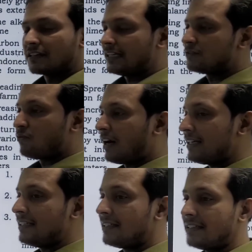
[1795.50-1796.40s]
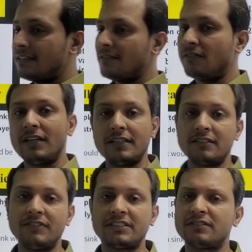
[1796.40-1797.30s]
guys, one
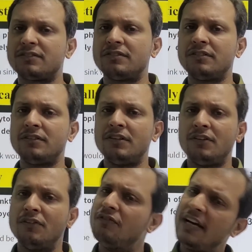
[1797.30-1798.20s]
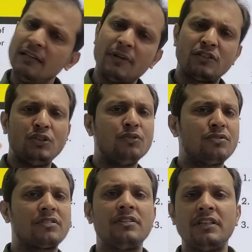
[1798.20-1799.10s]
word which is very much
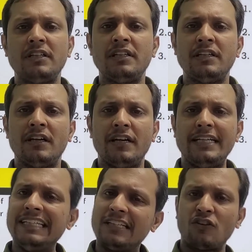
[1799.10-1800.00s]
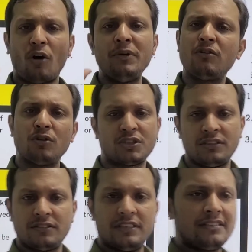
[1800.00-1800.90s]
used in economic
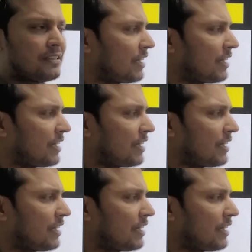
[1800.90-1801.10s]
questions is